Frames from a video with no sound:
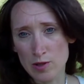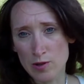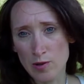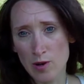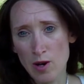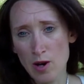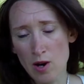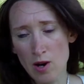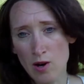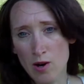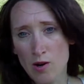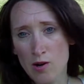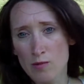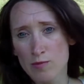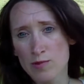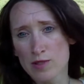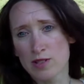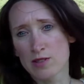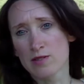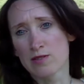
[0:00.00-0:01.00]
to
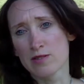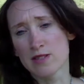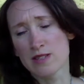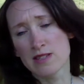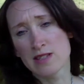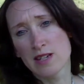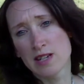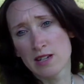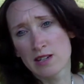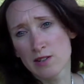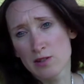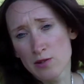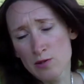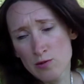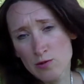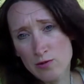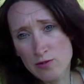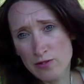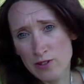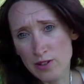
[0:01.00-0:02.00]
Hopton-on-Sea in
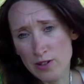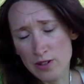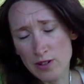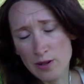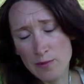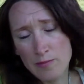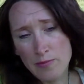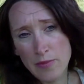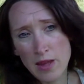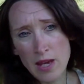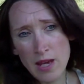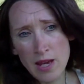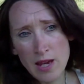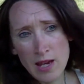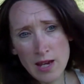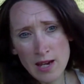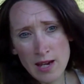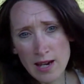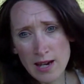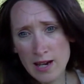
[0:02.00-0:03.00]
Norfolk.
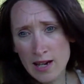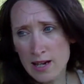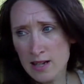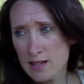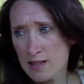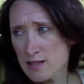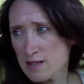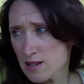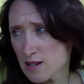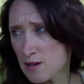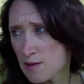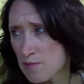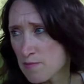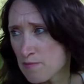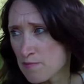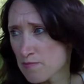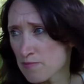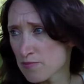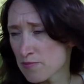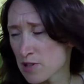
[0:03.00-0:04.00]

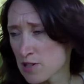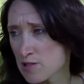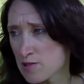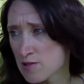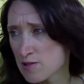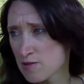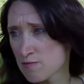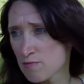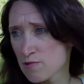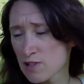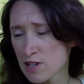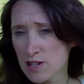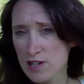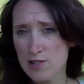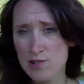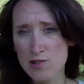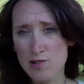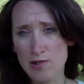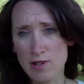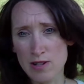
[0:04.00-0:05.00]
And they do some really
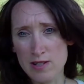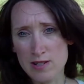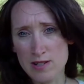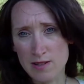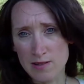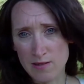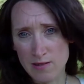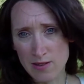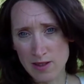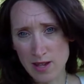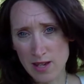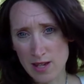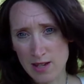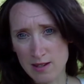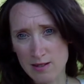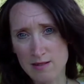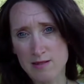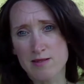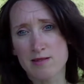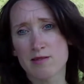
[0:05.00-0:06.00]
interesting
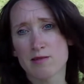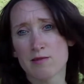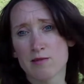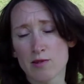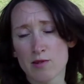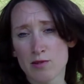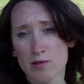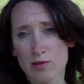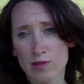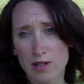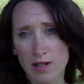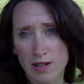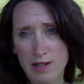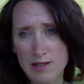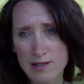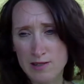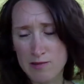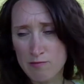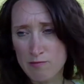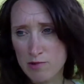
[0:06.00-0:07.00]
things on
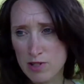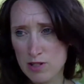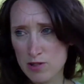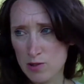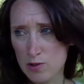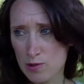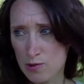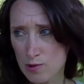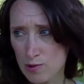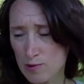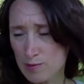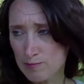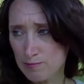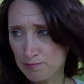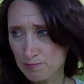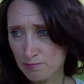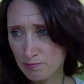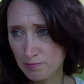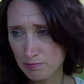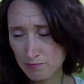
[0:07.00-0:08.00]
Glastonbury Tor.
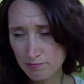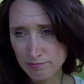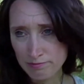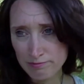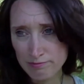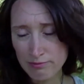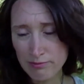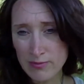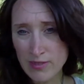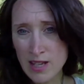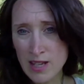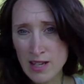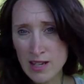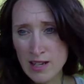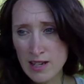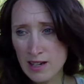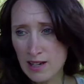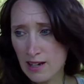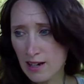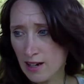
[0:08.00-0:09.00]

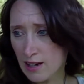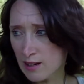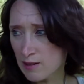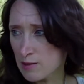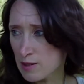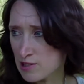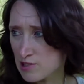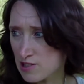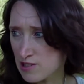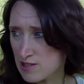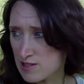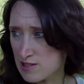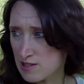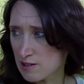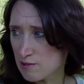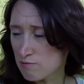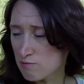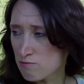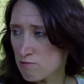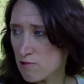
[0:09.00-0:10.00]
And I'm actually
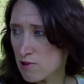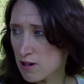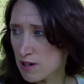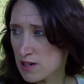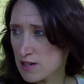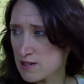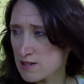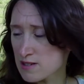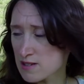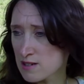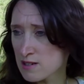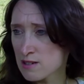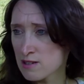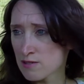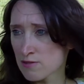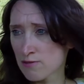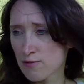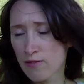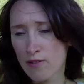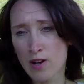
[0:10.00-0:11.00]
sat right
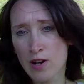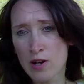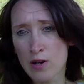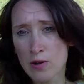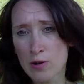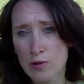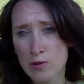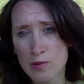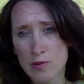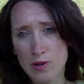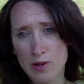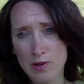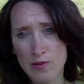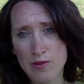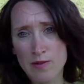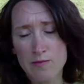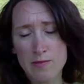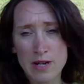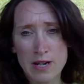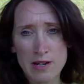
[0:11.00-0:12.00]
in the flow
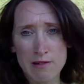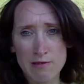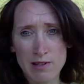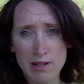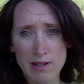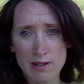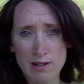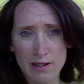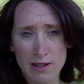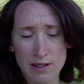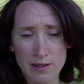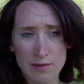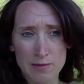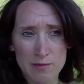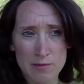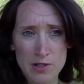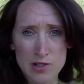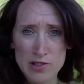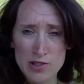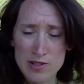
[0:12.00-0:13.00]
of the Mary
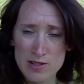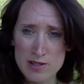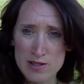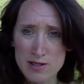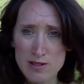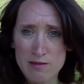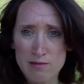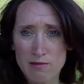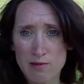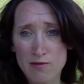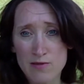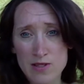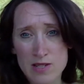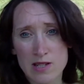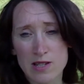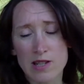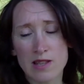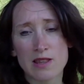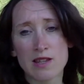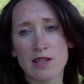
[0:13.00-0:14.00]
line, which is
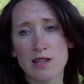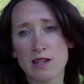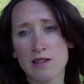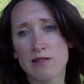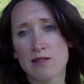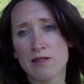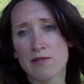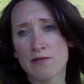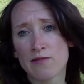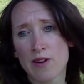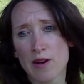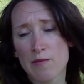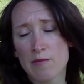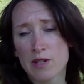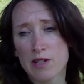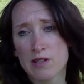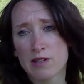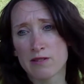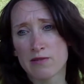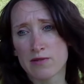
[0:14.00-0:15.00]
obviously the
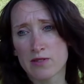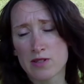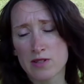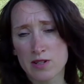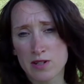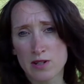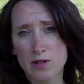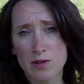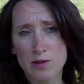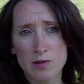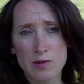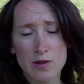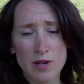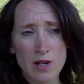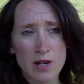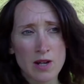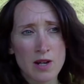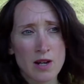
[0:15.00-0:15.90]
feminine of the two